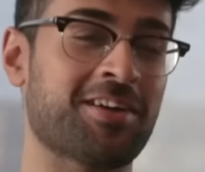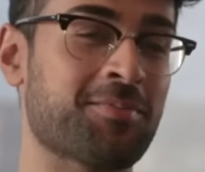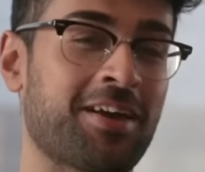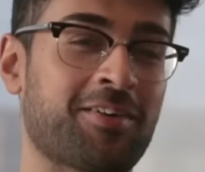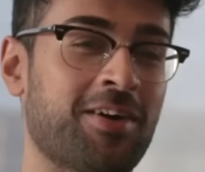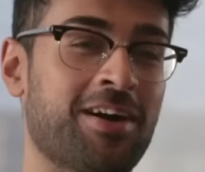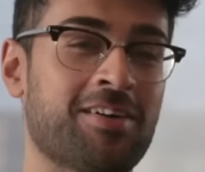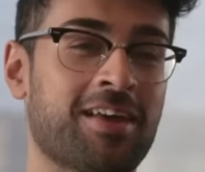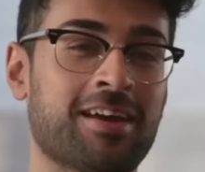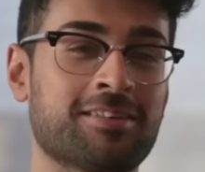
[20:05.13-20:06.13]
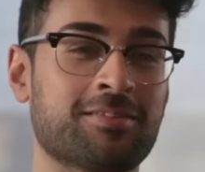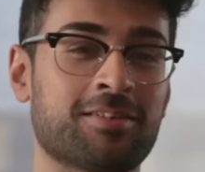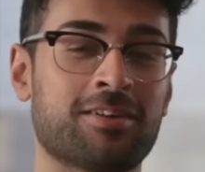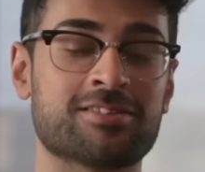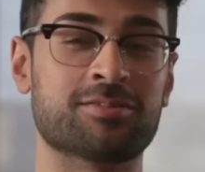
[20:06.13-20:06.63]
I'm like, wow. Like,
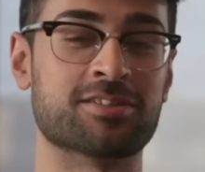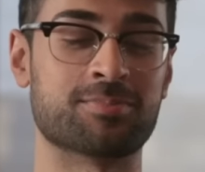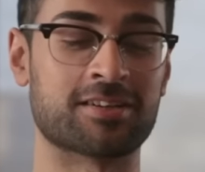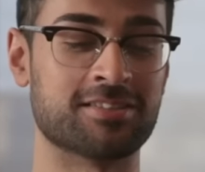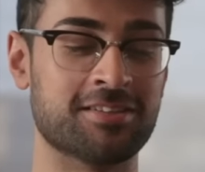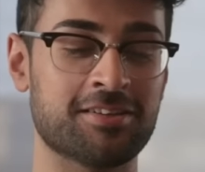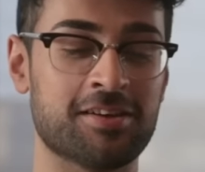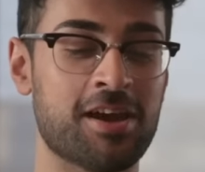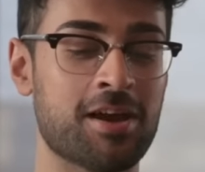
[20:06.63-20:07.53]
I'm just respect to you,